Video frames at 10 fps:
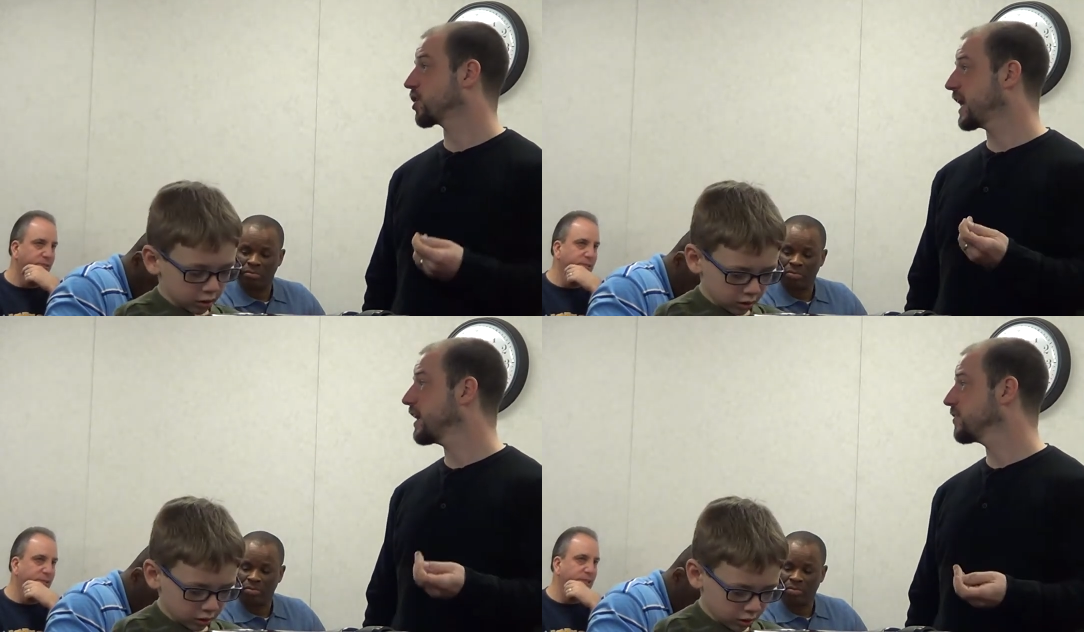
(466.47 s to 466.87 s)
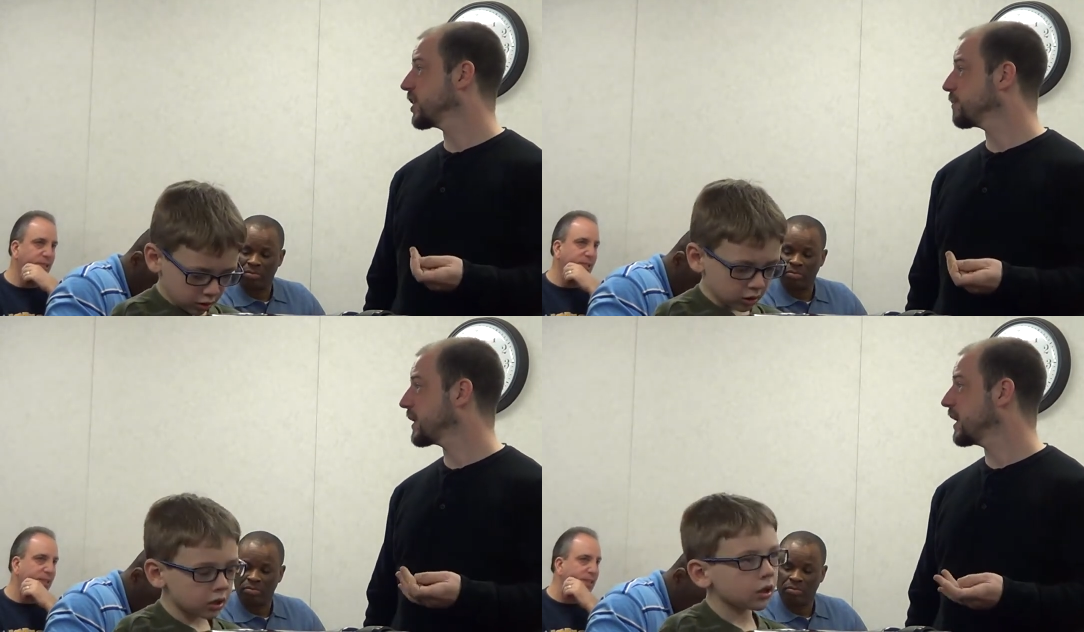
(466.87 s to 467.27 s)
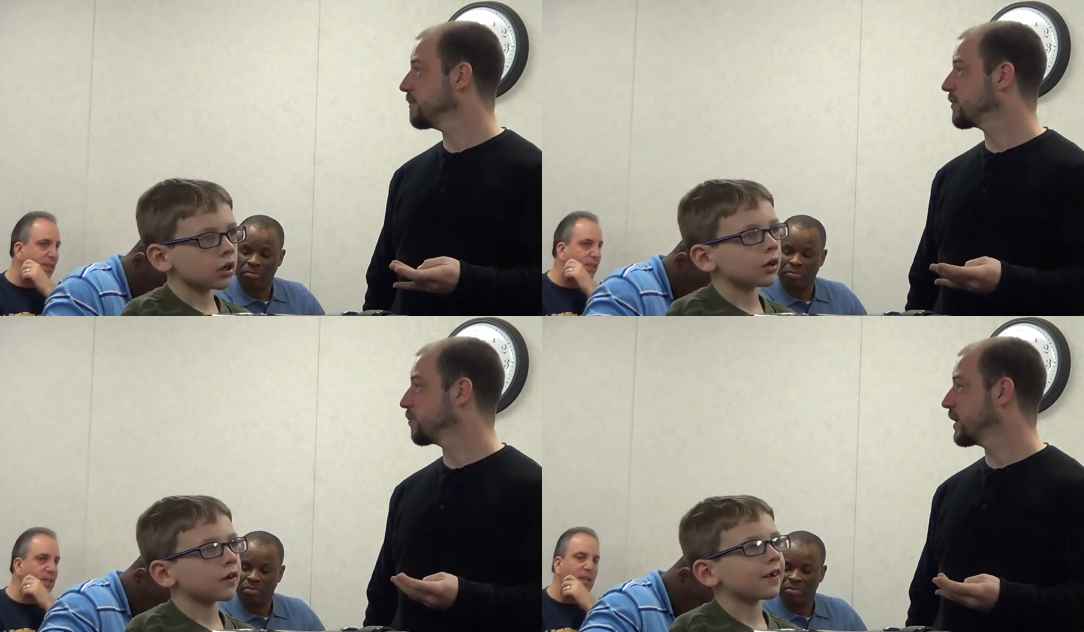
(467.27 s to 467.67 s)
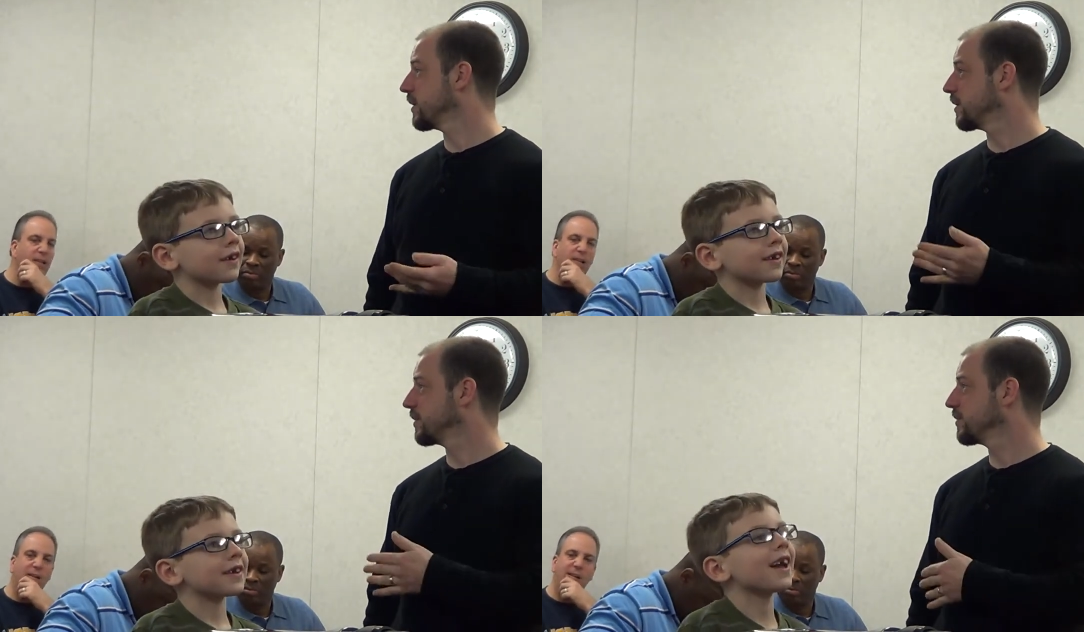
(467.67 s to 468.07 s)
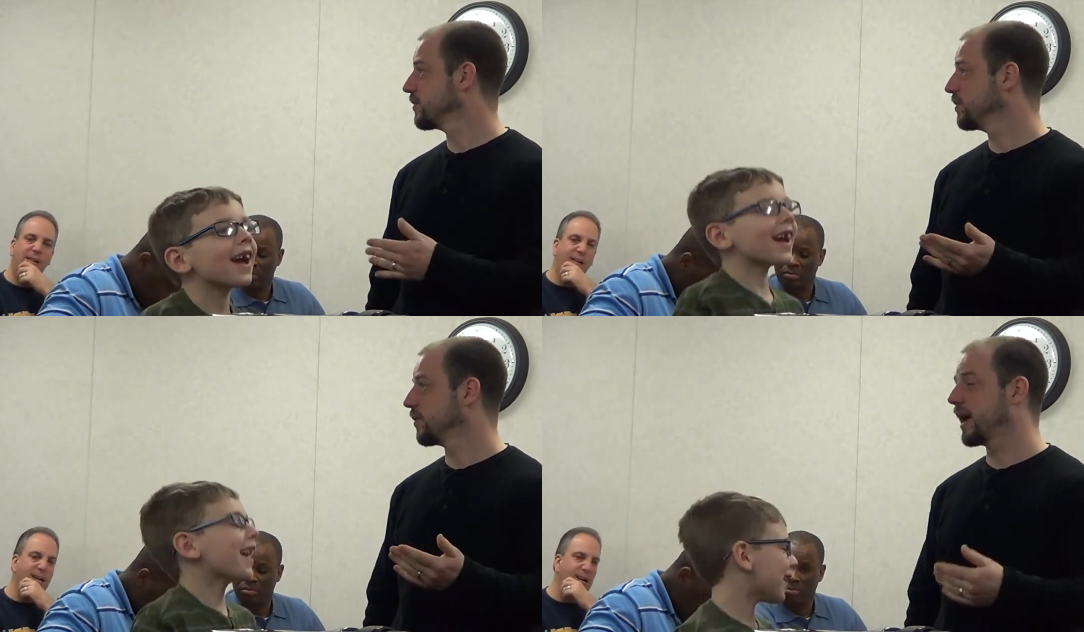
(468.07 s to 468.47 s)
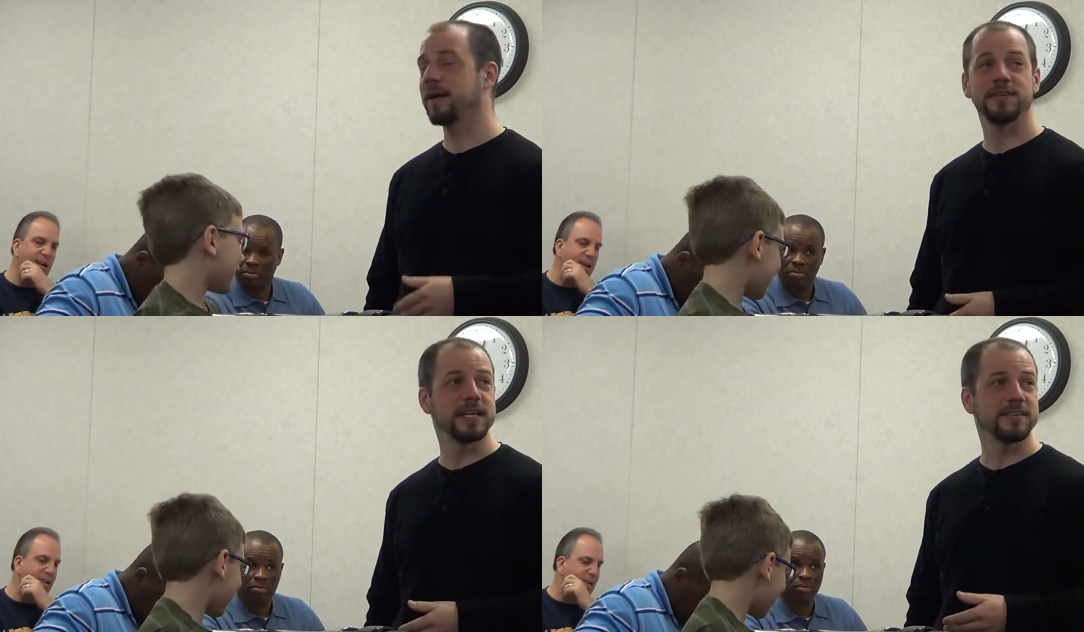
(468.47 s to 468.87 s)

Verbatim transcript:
Speaker 1: arcade type games where you don't have a need